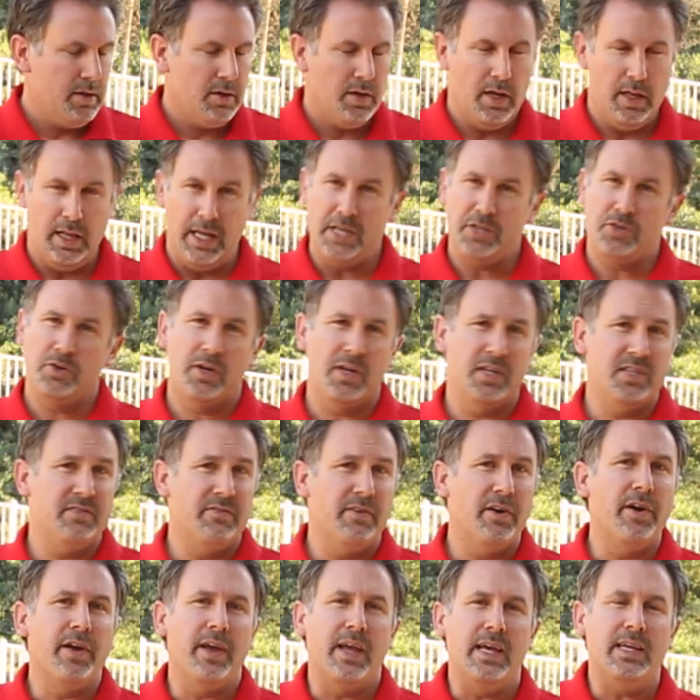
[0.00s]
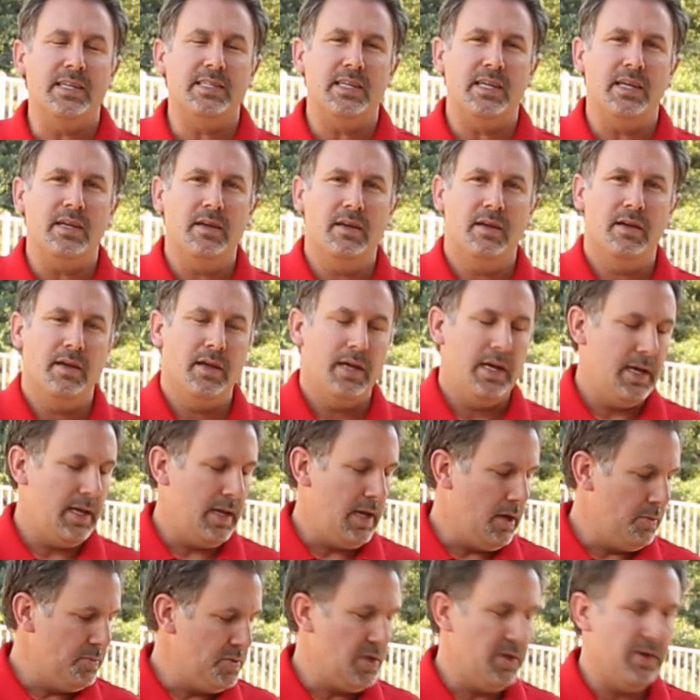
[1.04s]
Electric is very easy. It
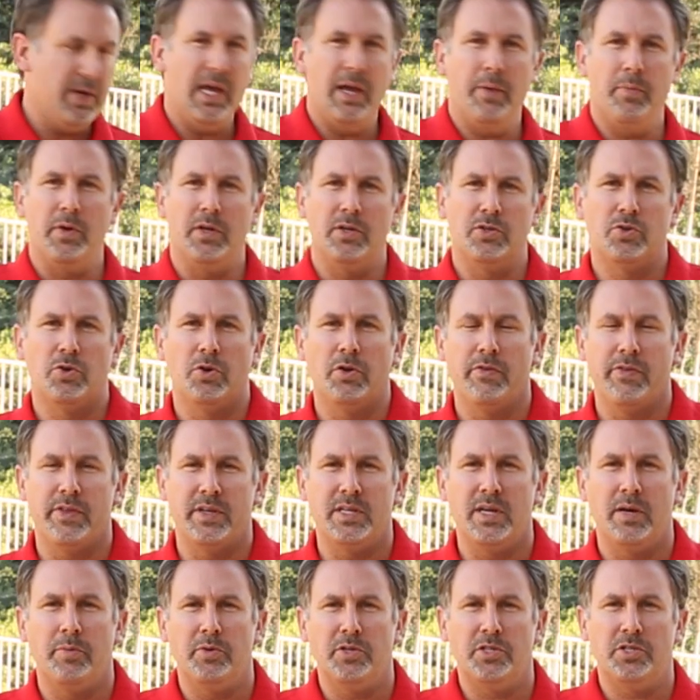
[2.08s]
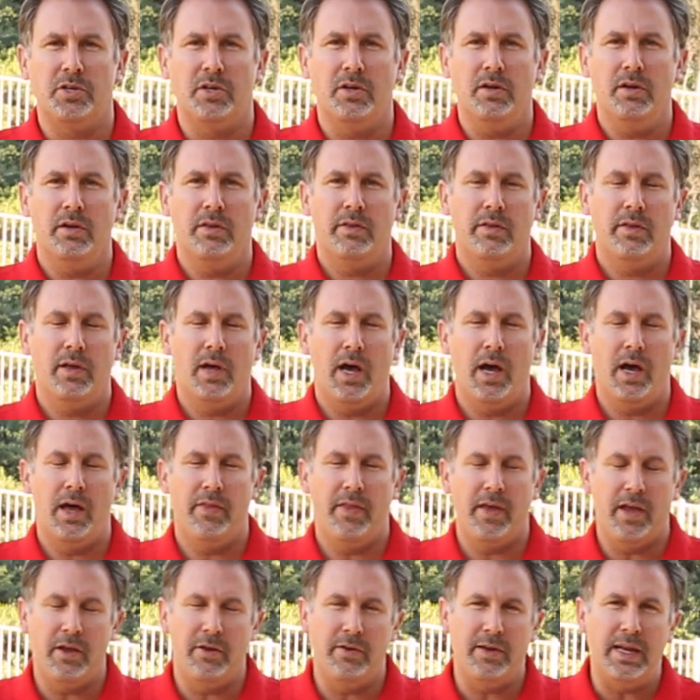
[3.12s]
helps you keep control of the temperature
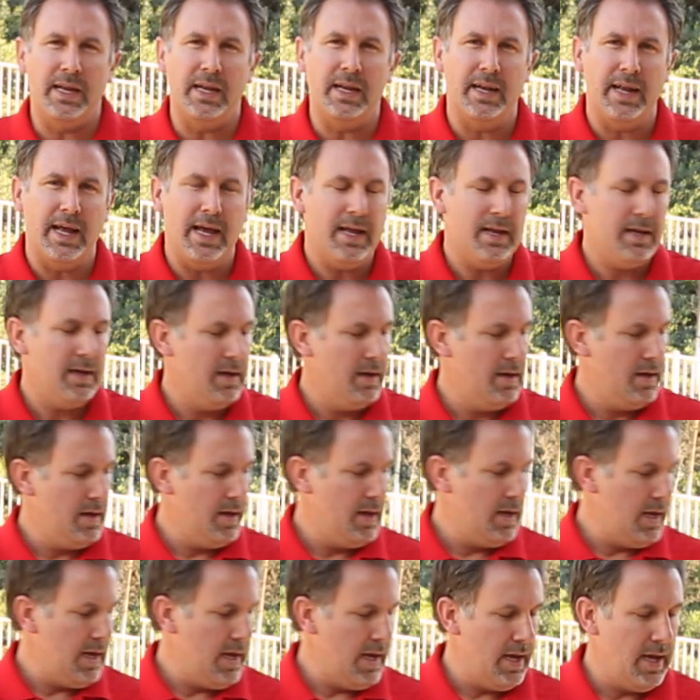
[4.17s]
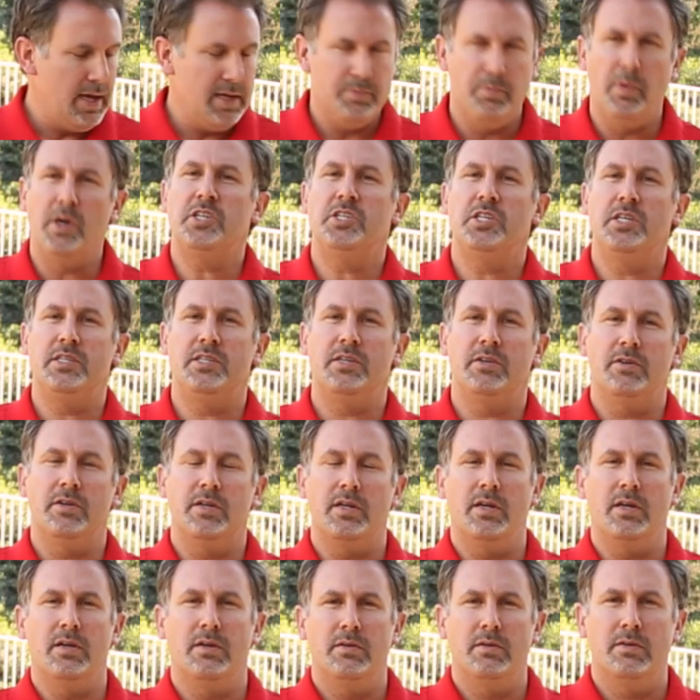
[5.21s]
that you need it at. Much
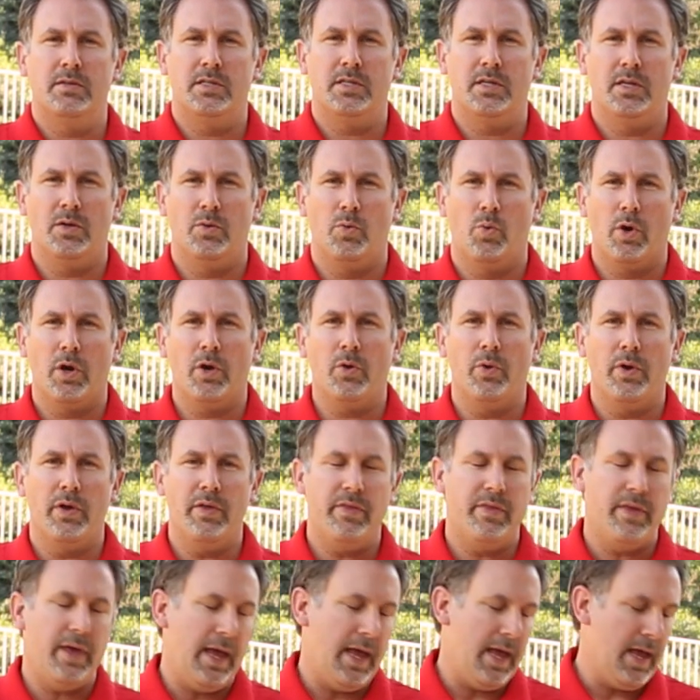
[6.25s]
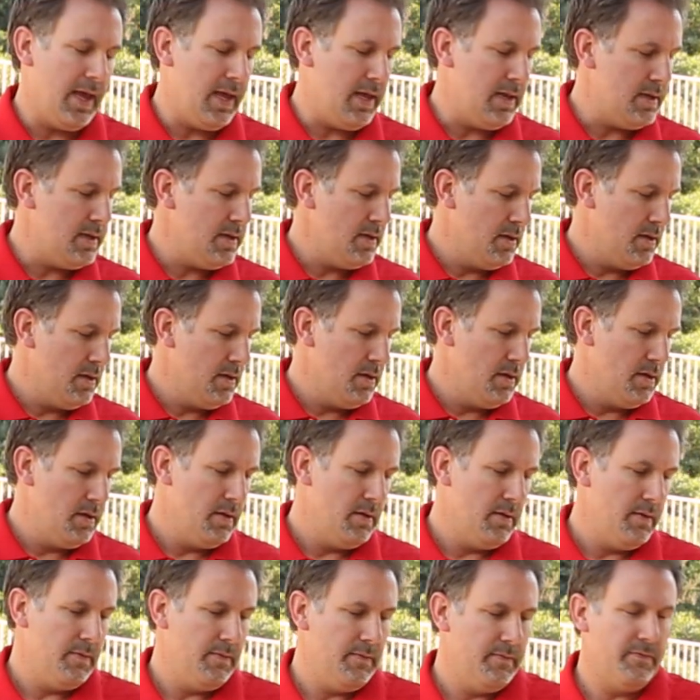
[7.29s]
easier to work with and
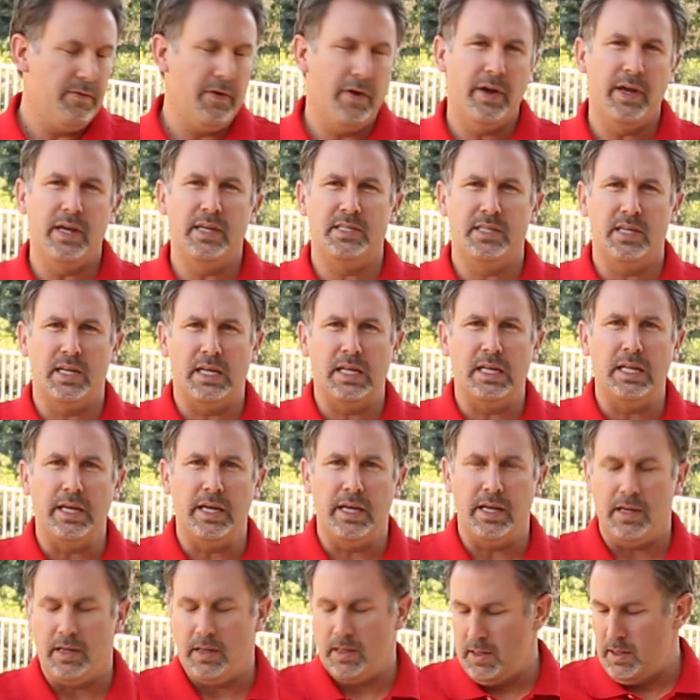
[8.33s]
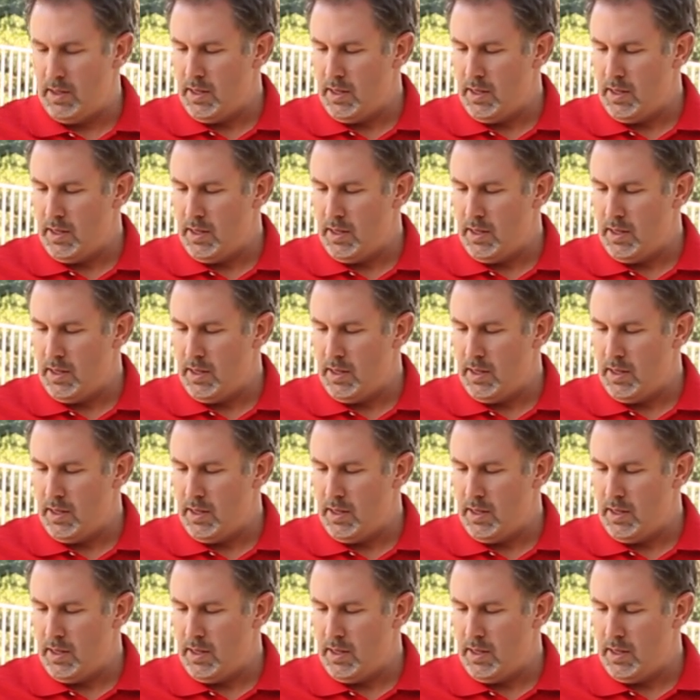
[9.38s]
very easy to clean.